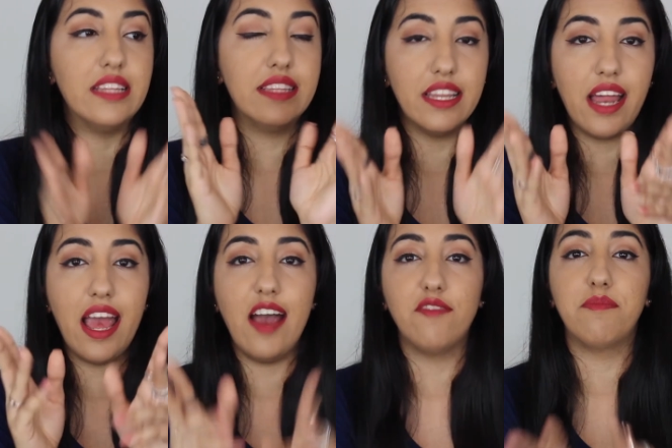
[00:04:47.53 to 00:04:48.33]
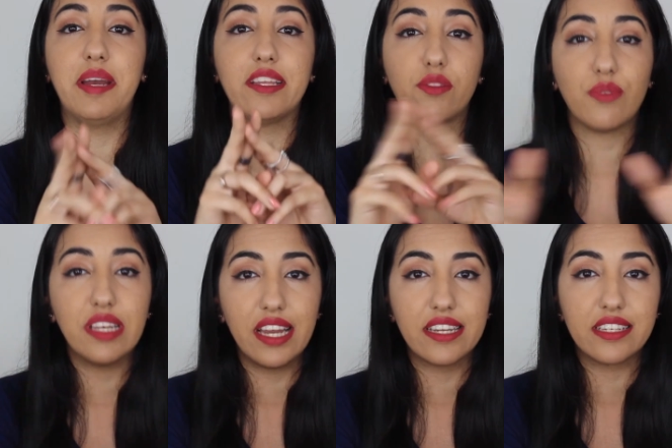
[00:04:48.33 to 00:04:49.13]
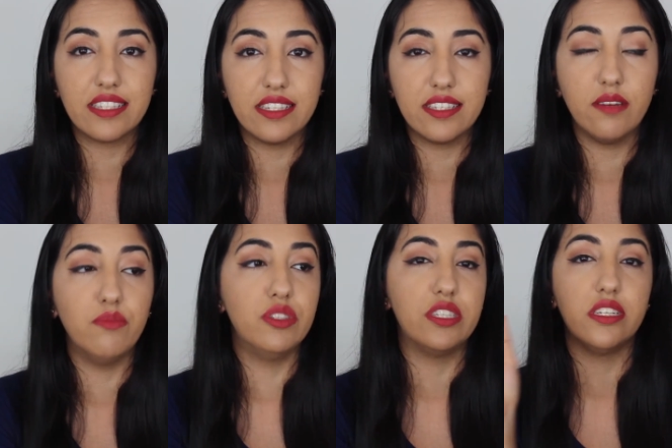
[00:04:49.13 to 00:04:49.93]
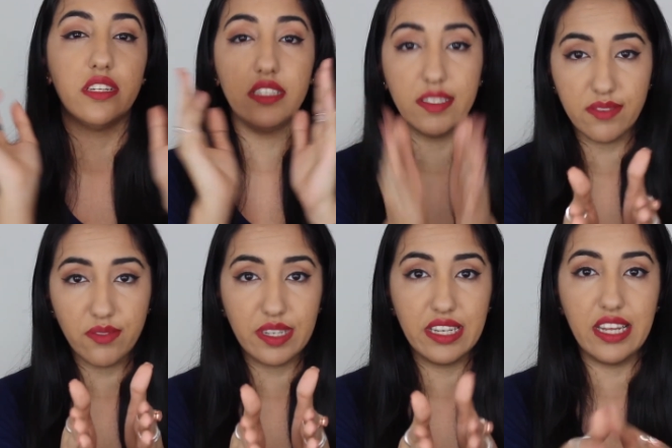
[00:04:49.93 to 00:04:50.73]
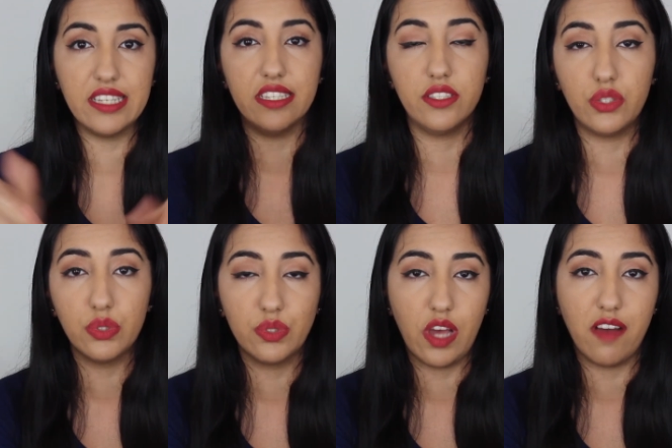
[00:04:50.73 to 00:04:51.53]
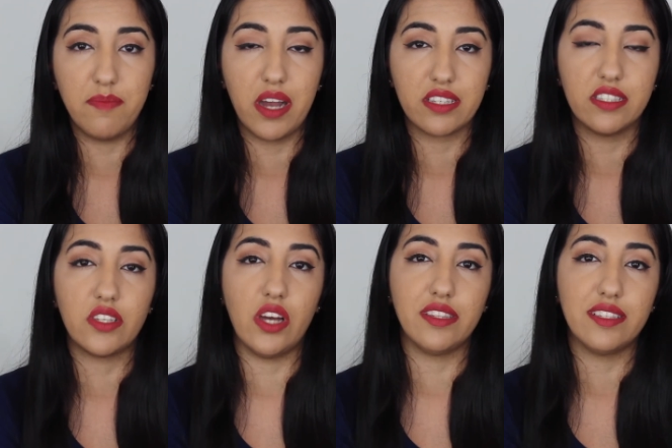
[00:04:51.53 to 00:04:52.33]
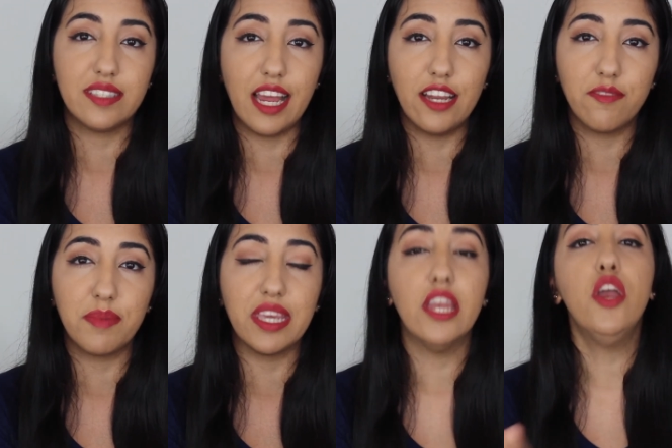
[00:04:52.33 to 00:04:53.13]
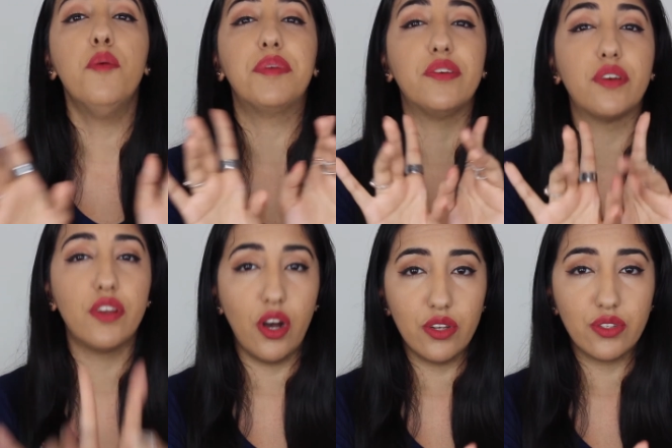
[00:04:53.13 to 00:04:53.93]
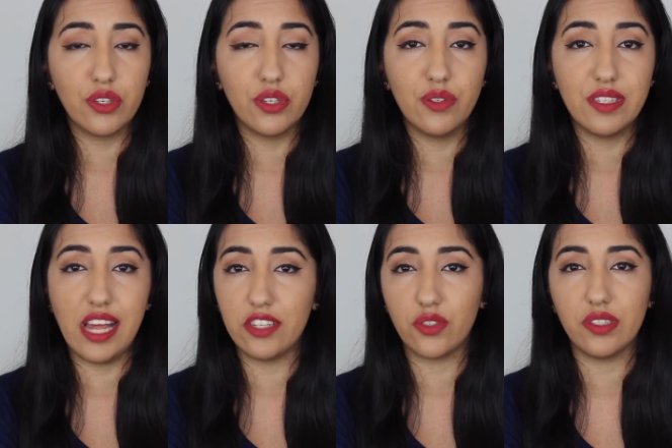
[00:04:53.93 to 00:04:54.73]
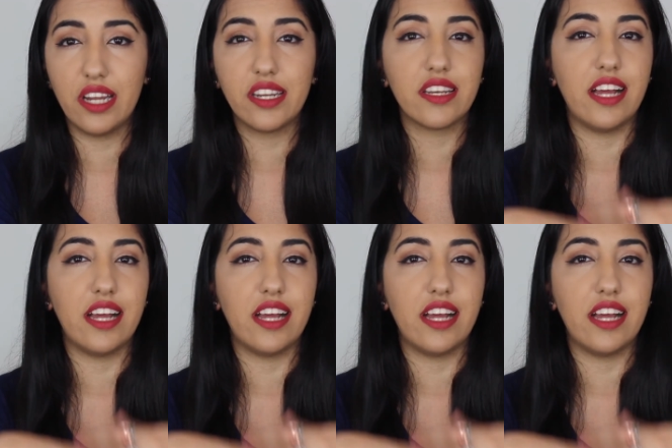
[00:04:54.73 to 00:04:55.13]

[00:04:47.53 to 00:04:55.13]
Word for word: And then I have my 3 lighting system, which is a diva ring light and the 2 soft boxes on the side of me, but you can also use natural lighting.